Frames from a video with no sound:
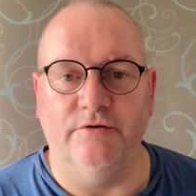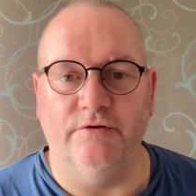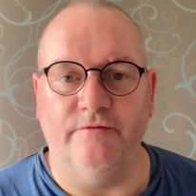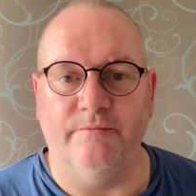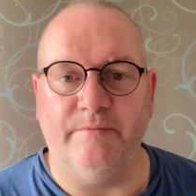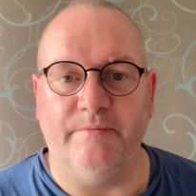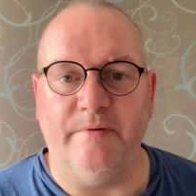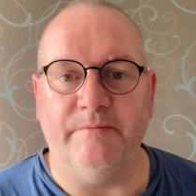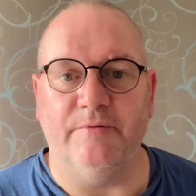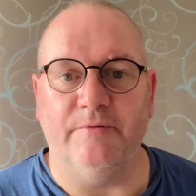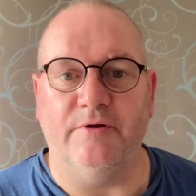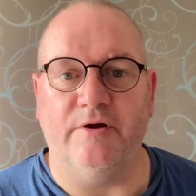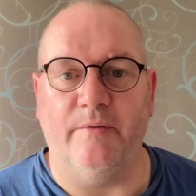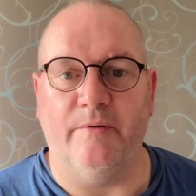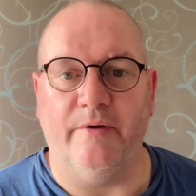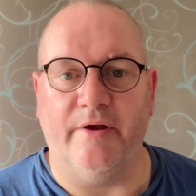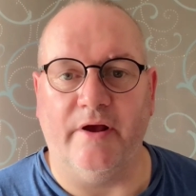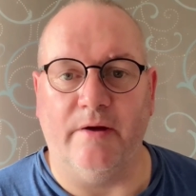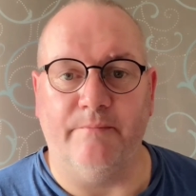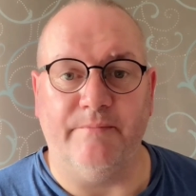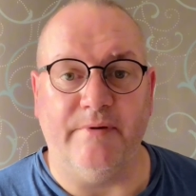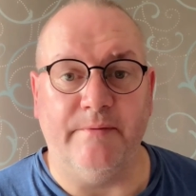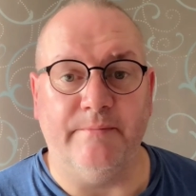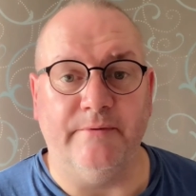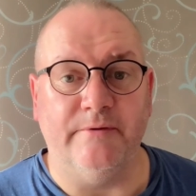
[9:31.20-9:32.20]
for people going
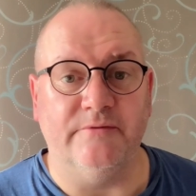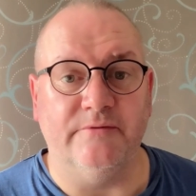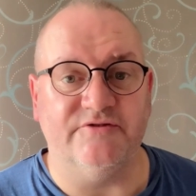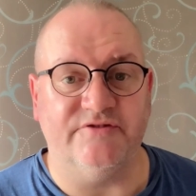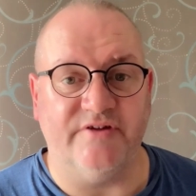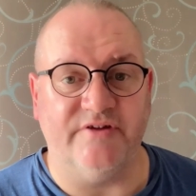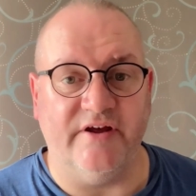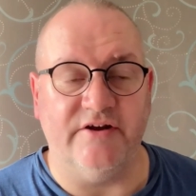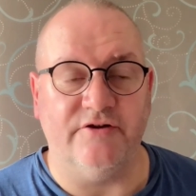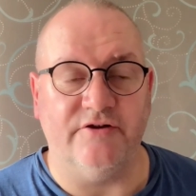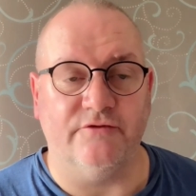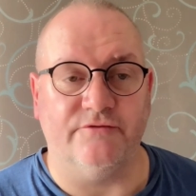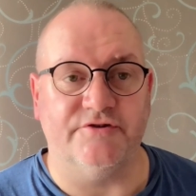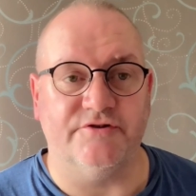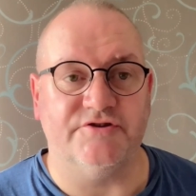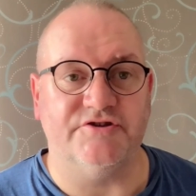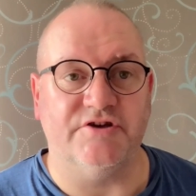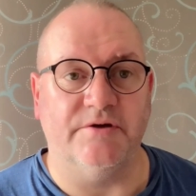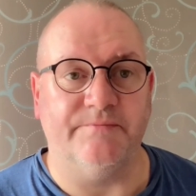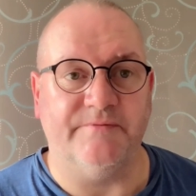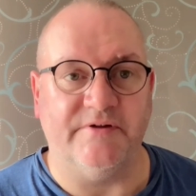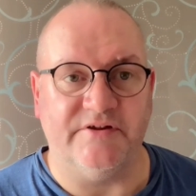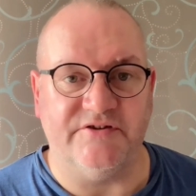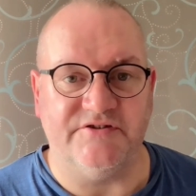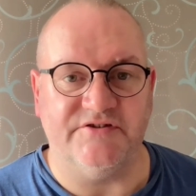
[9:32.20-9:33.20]
up. People who'd stayed on the
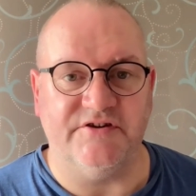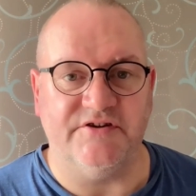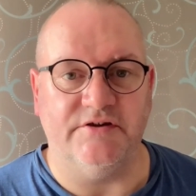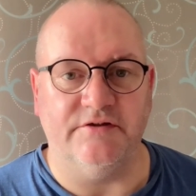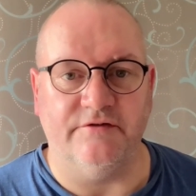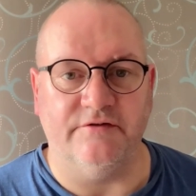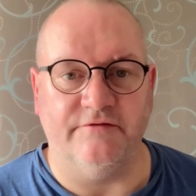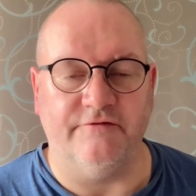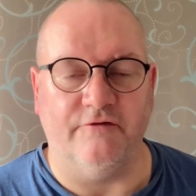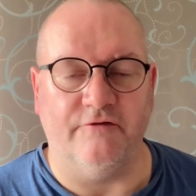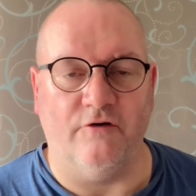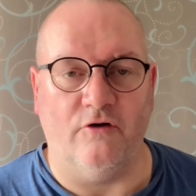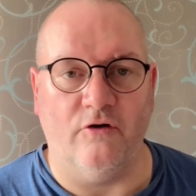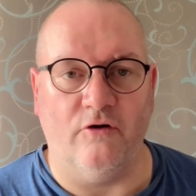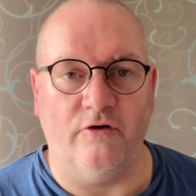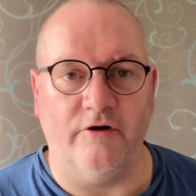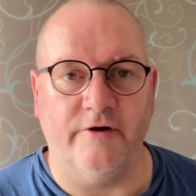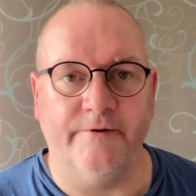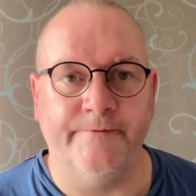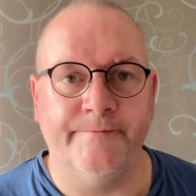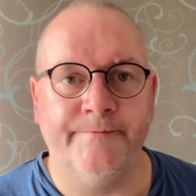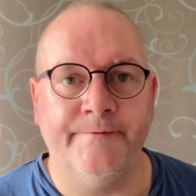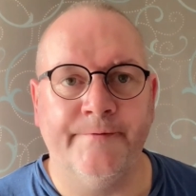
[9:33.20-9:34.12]
ship, they'd seen the fog.